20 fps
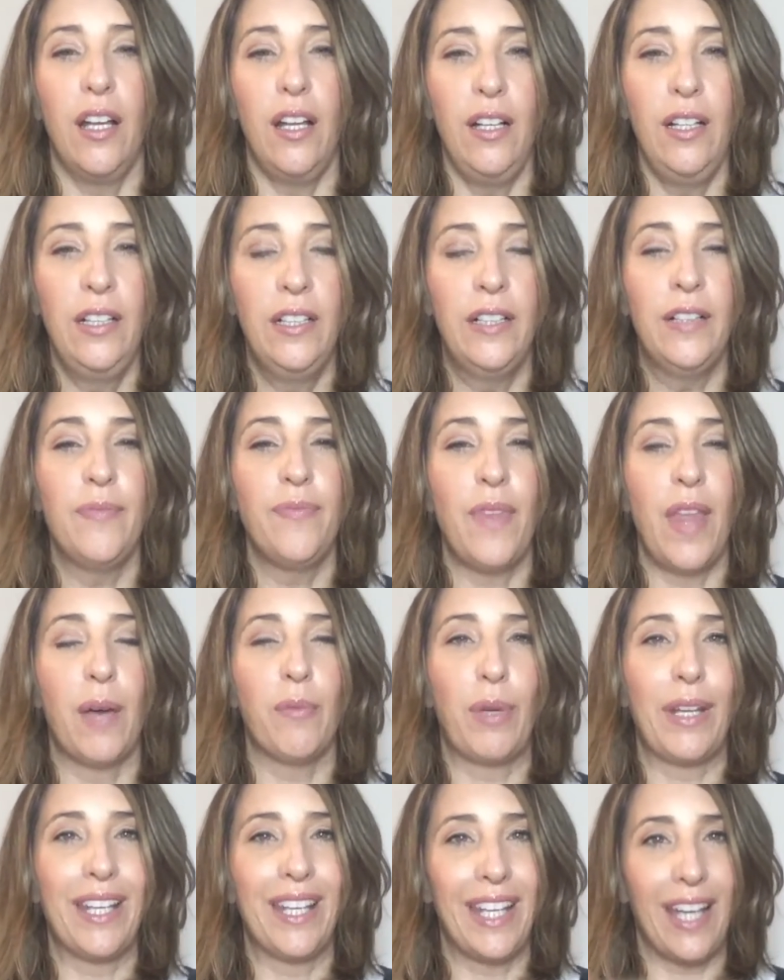
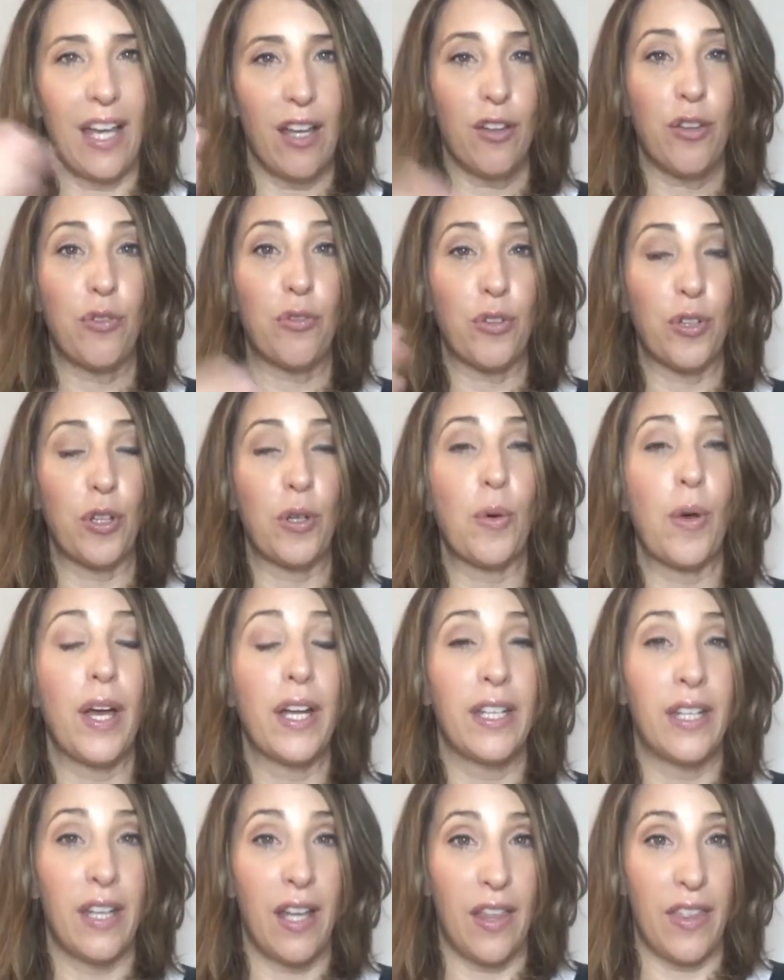and we can get through
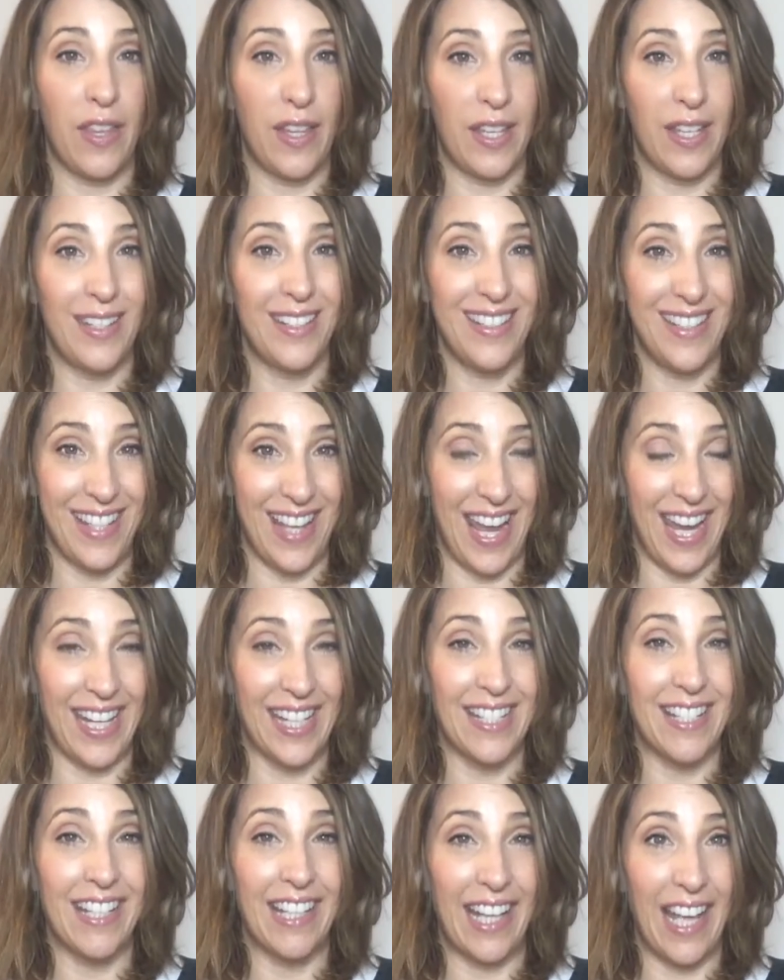another
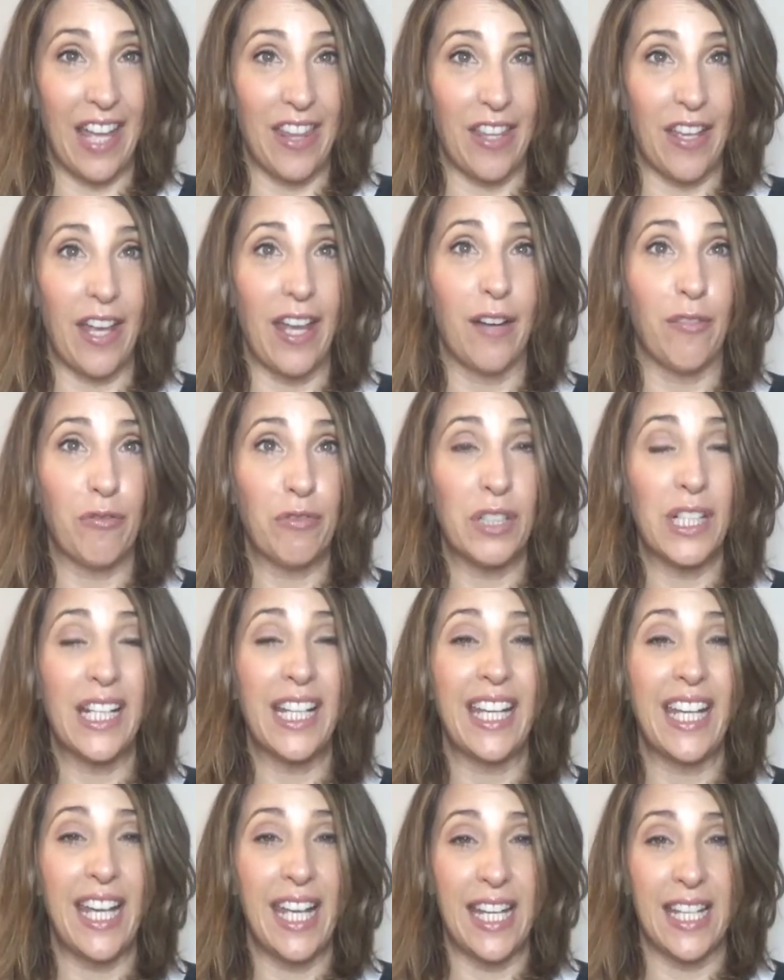day together. It
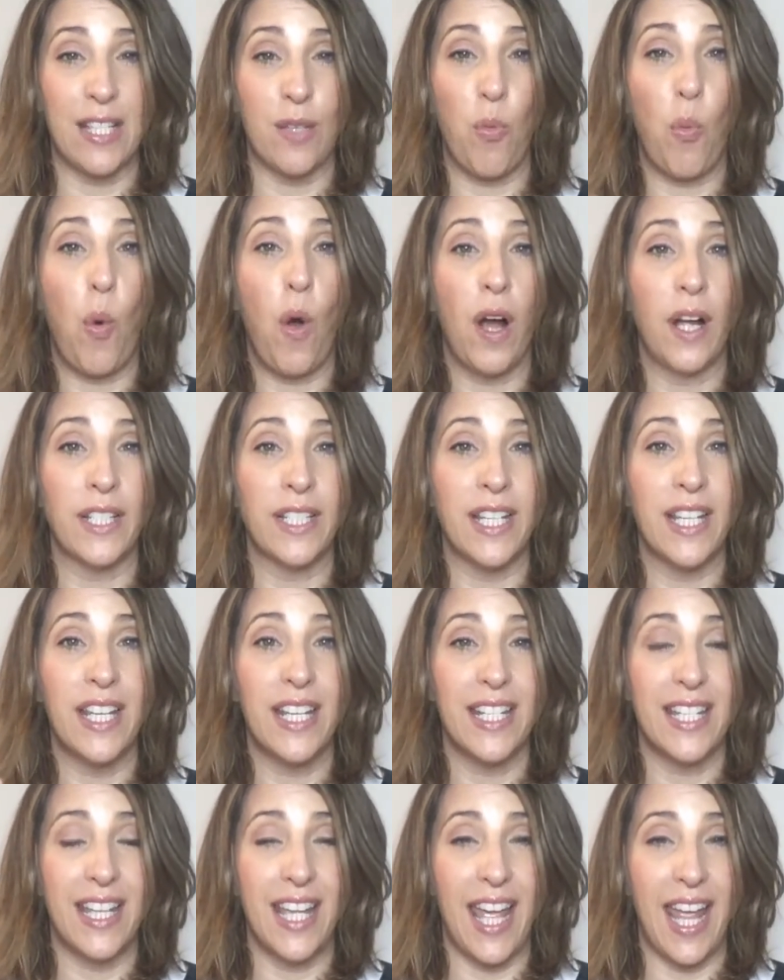really is one
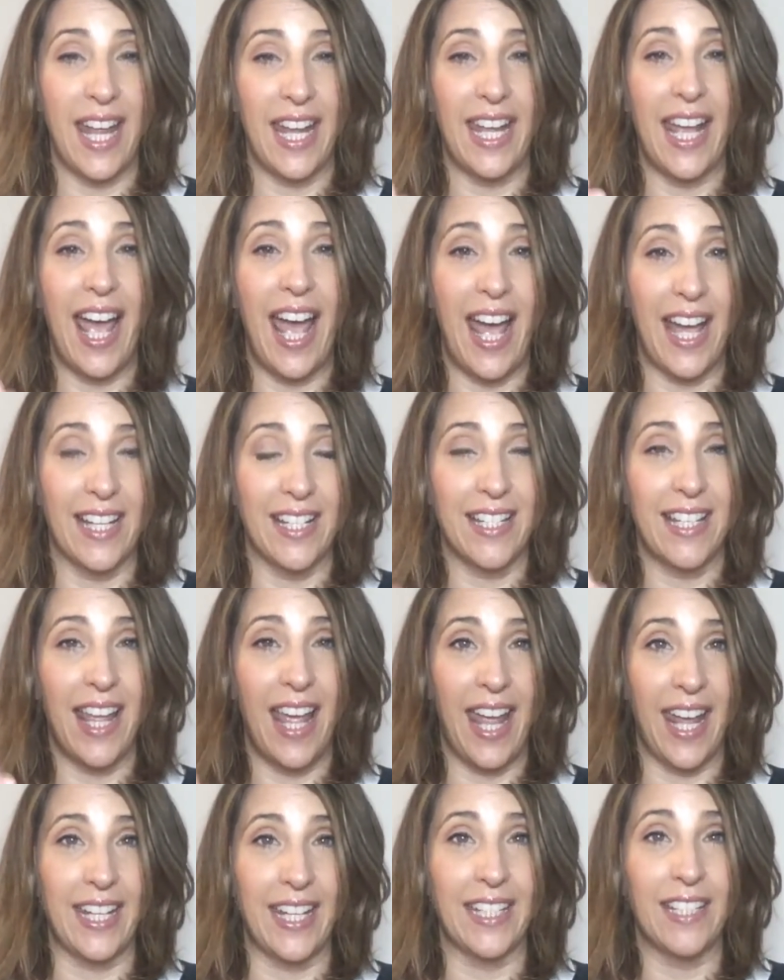day at
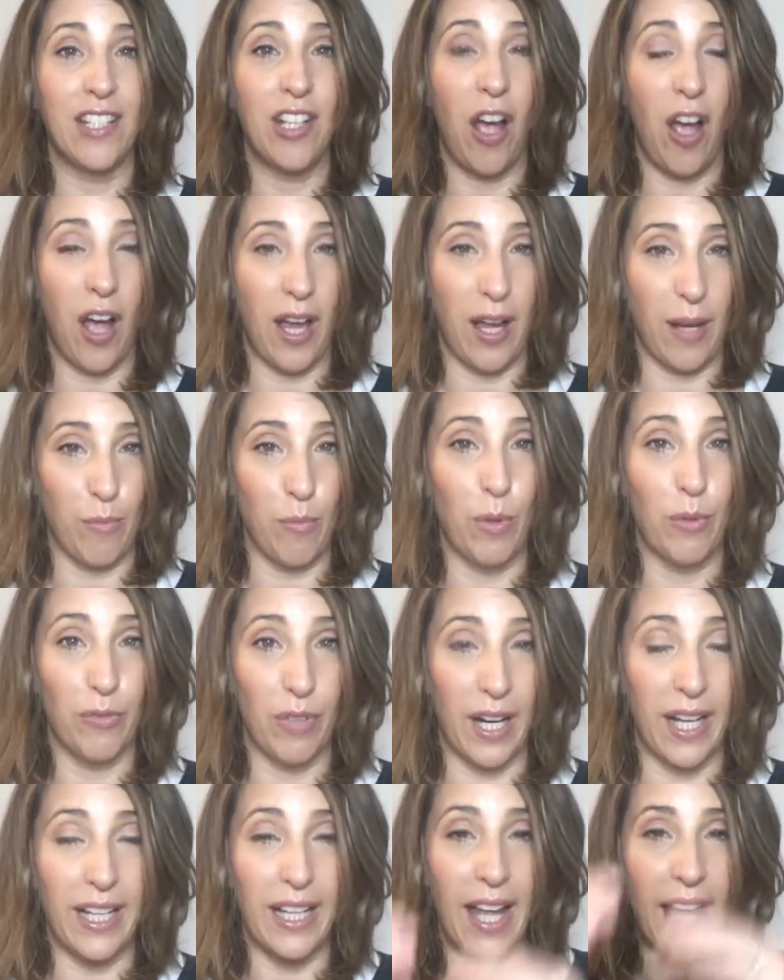a time
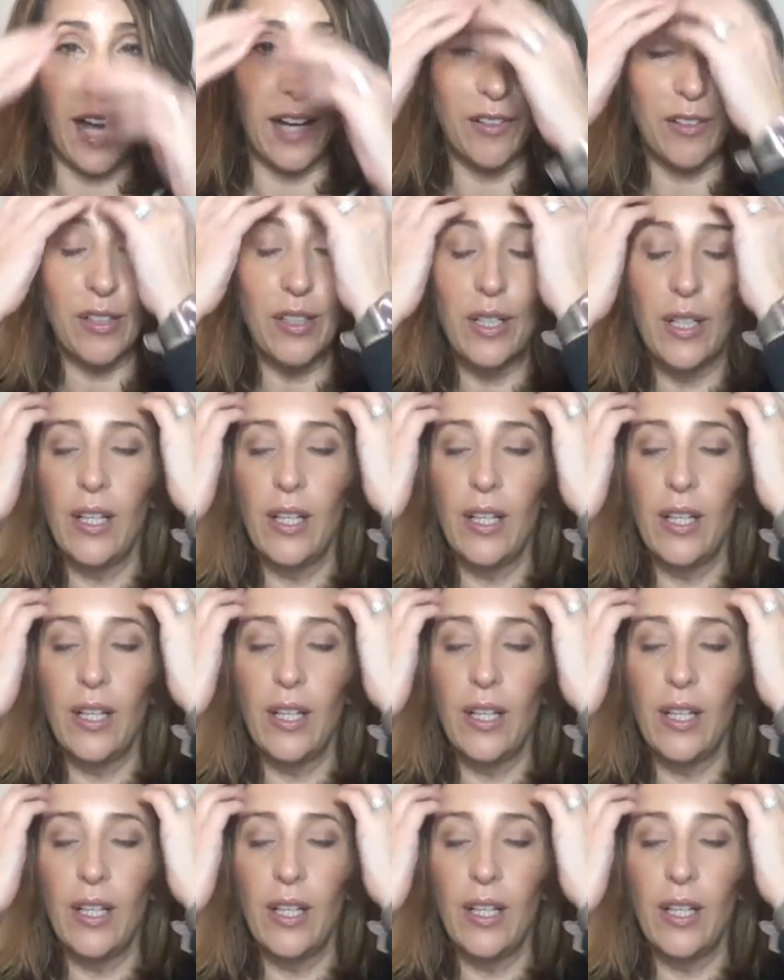right now.